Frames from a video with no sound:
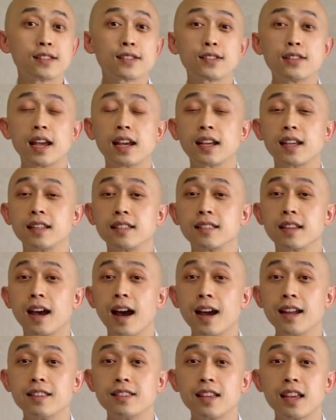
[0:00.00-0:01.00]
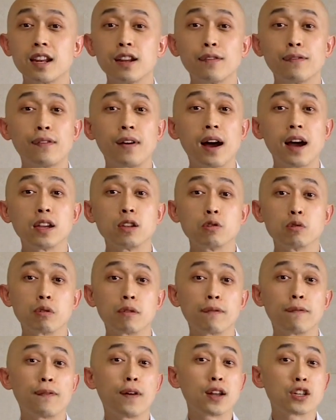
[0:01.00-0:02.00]
Second, identify
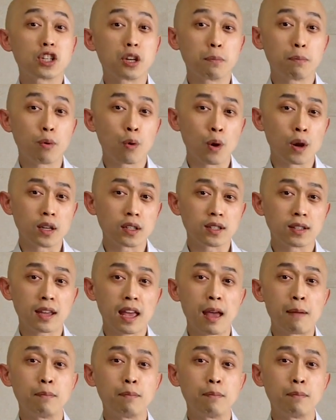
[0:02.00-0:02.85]
your fudge up point